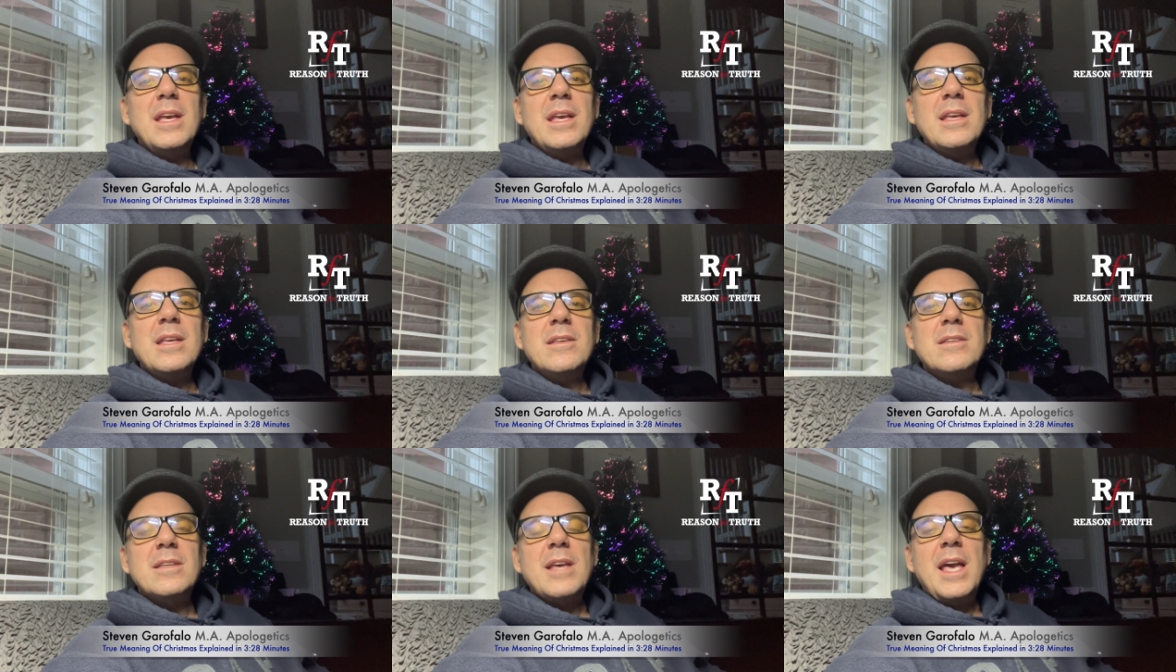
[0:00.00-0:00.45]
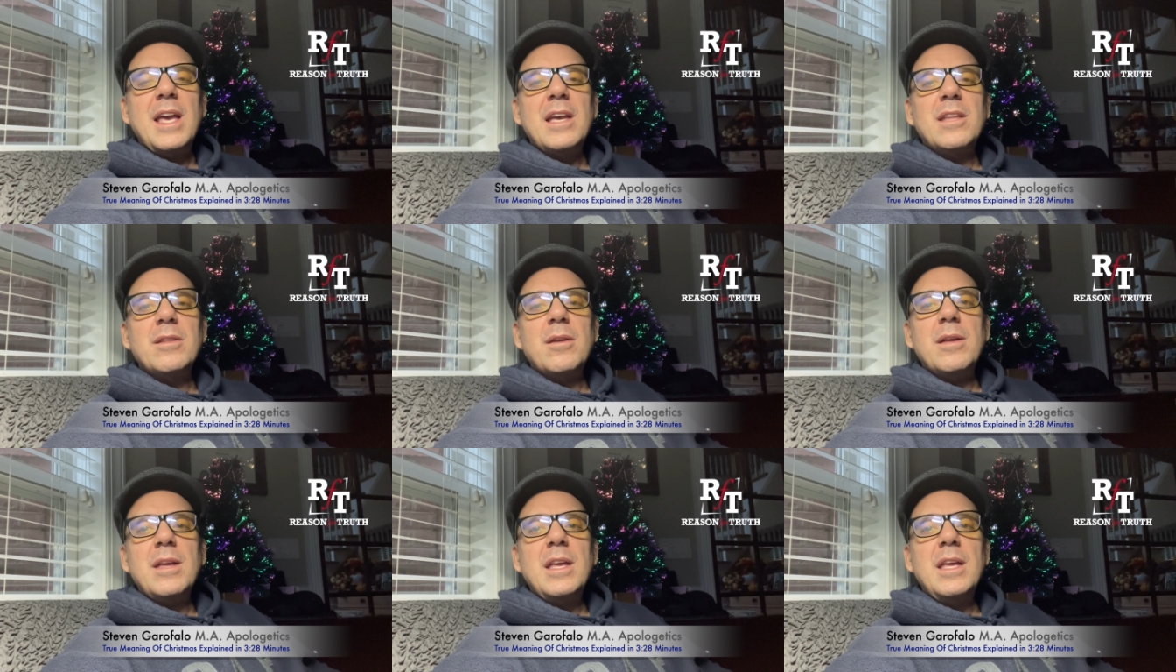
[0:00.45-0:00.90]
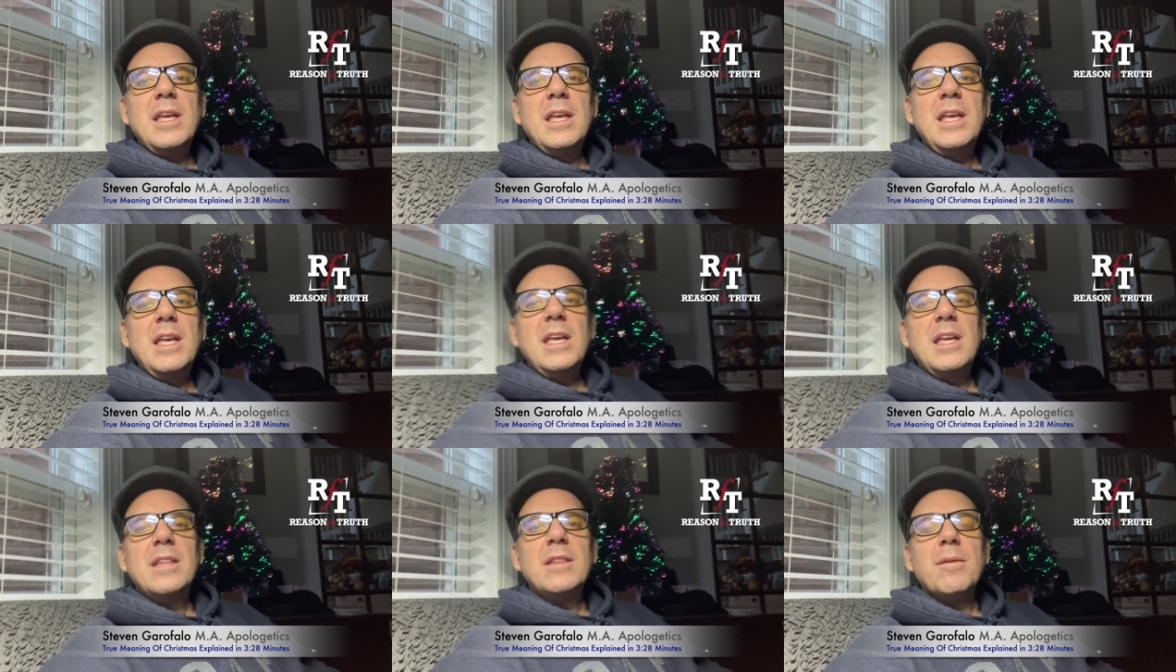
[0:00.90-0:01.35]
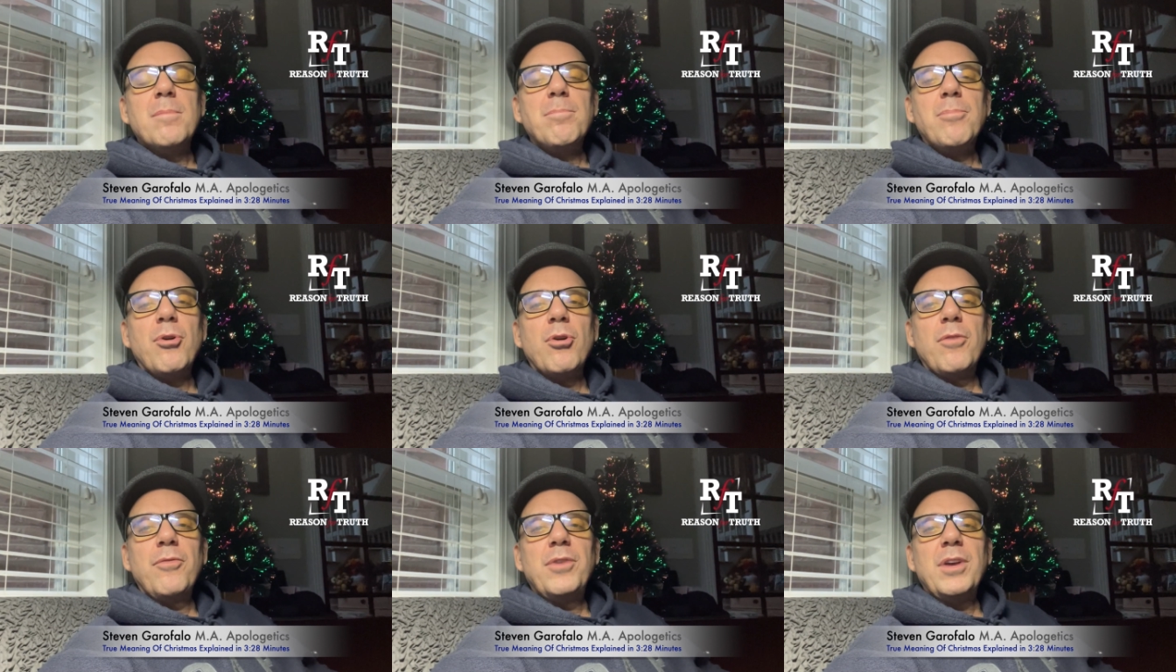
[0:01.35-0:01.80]
he's saying in the in the
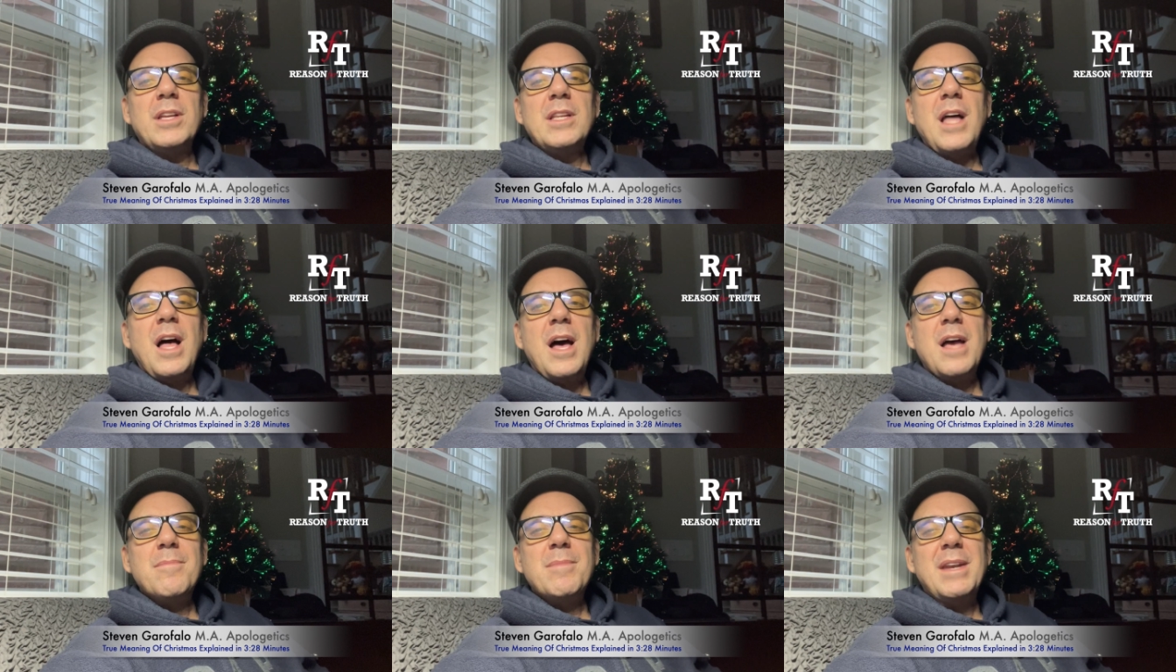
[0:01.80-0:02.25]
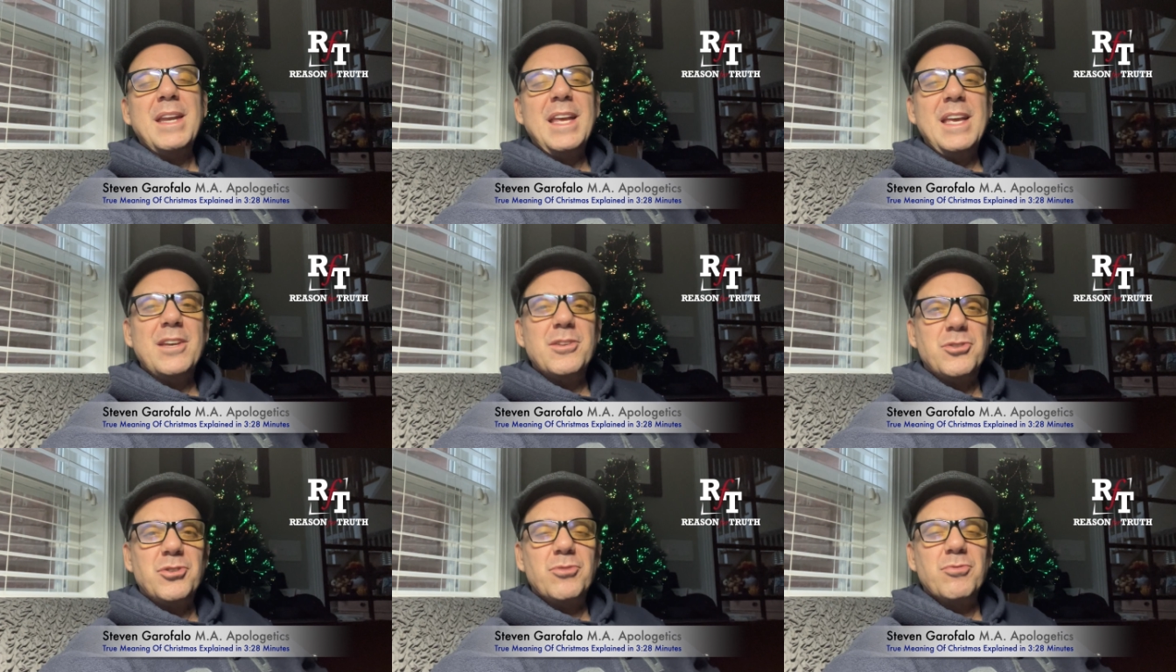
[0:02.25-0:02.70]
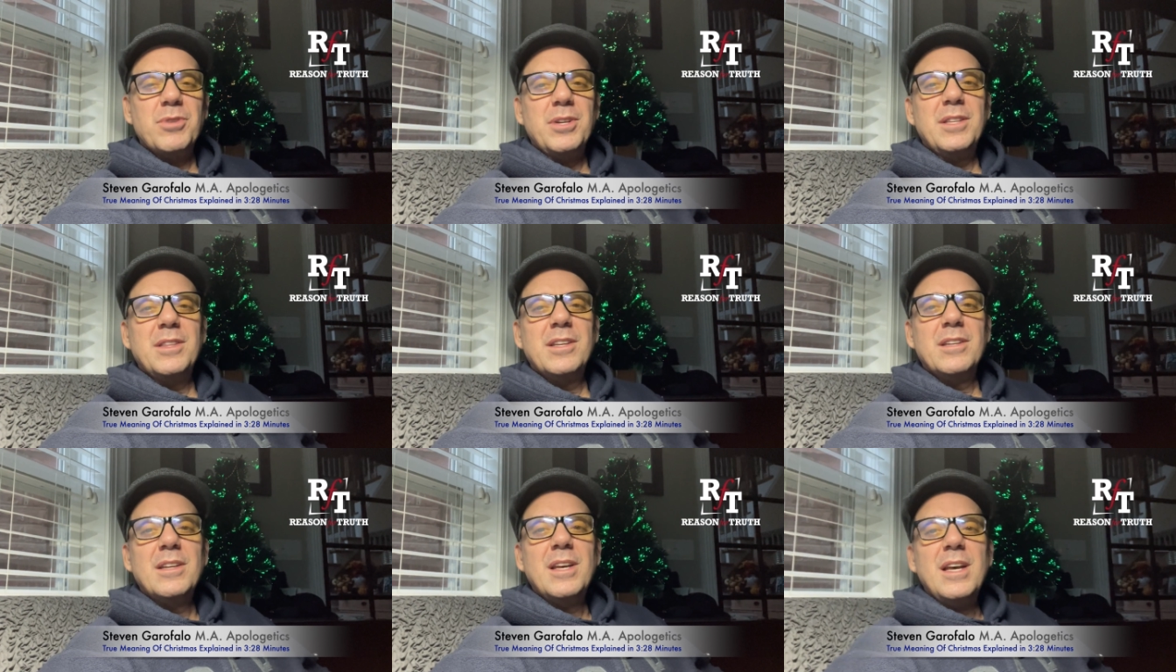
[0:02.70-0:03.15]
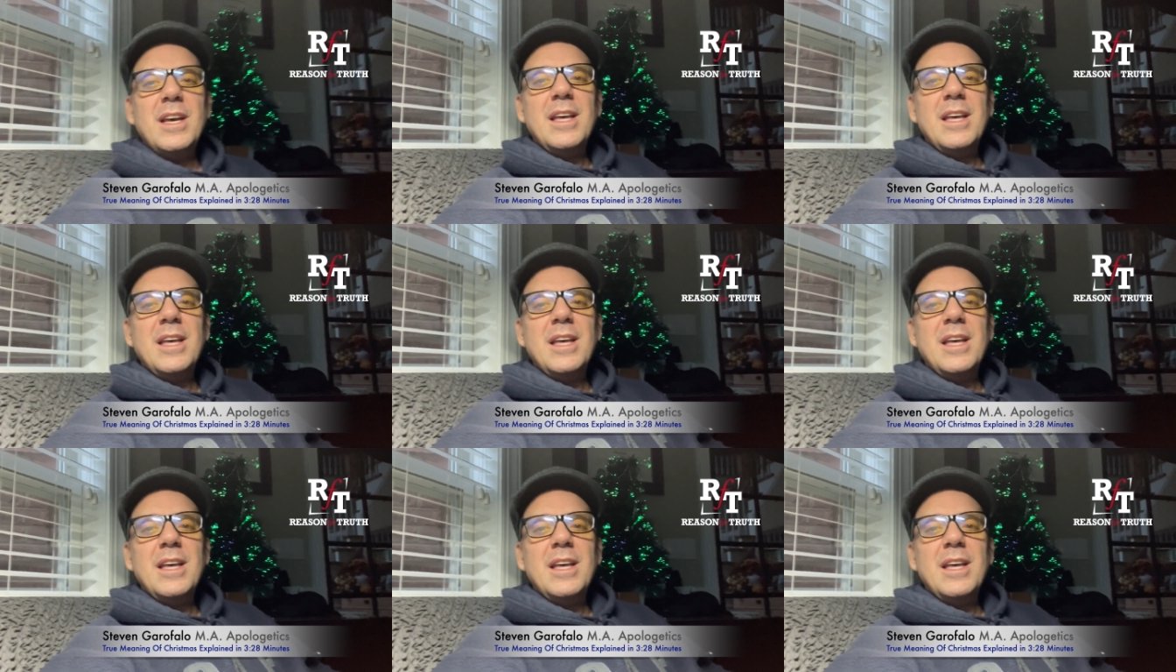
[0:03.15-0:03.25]
perfect time in history, the,